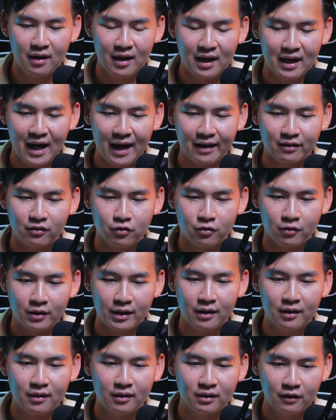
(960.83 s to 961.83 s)
and act
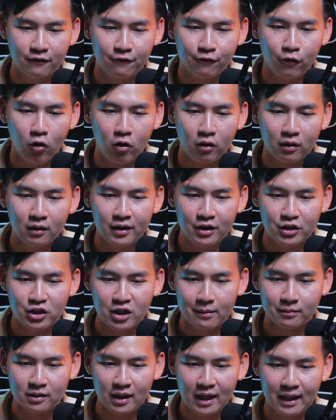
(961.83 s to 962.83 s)
3, the fall,
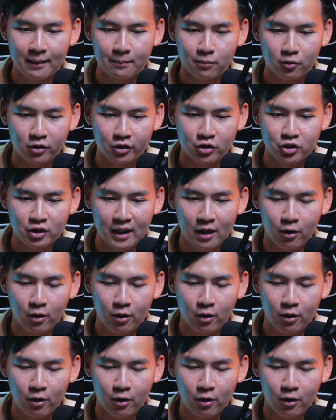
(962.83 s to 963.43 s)
chapter 8, production